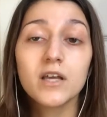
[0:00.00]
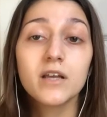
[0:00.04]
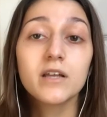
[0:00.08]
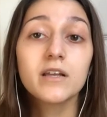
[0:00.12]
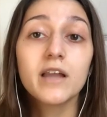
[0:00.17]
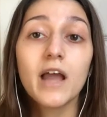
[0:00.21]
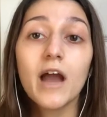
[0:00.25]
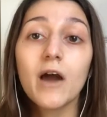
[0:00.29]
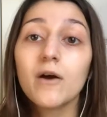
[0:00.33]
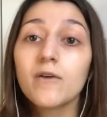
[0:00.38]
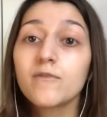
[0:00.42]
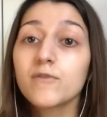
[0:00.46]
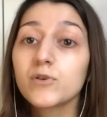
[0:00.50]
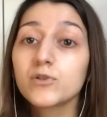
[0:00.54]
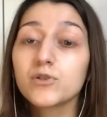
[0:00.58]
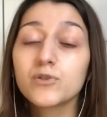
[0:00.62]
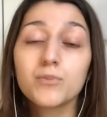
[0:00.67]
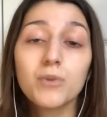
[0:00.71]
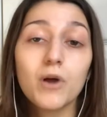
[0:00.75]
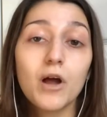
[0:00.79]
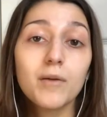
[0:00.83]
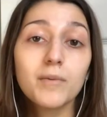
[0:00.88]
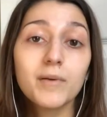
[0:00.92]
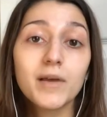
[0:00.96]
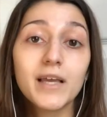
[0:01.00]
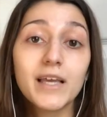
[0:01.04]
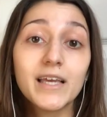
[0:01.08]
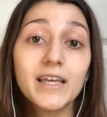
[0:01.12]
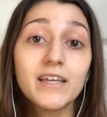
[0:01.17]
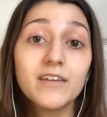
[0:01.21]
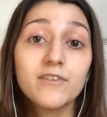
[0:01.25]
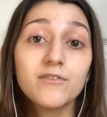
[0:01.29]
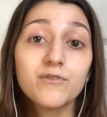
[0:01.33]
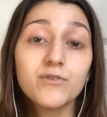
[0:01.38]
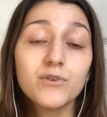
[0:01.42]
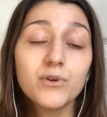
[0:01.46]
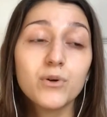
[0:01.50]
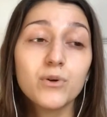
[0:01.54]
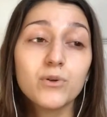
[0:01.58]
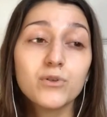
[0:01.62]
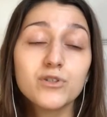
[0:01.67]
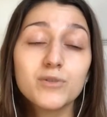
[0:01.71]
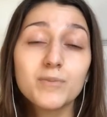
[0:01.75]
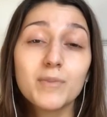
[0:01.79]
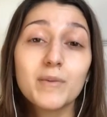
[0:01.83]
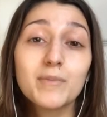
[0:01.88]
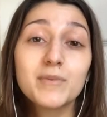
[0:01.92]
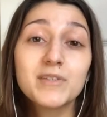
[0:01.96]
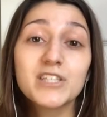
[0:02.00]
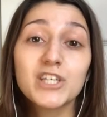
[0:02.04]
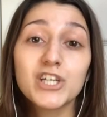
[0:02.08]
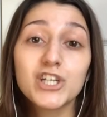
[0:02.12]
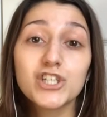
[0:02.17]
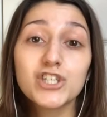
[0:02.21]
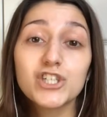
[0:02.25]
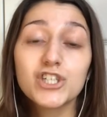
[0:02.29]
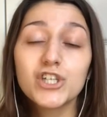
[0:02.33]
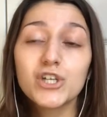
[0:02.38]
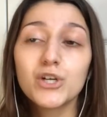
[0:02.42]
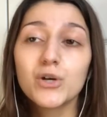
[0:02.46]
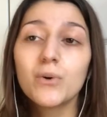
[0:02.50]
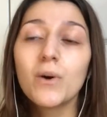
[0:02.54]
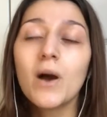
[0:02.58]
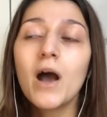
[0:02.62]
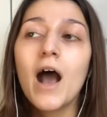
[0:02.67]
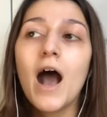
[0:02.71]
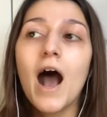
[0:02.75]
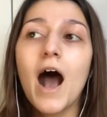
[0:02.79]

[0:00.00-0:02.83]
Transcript: and now I've also probably eaten food, so maybe it's like 2.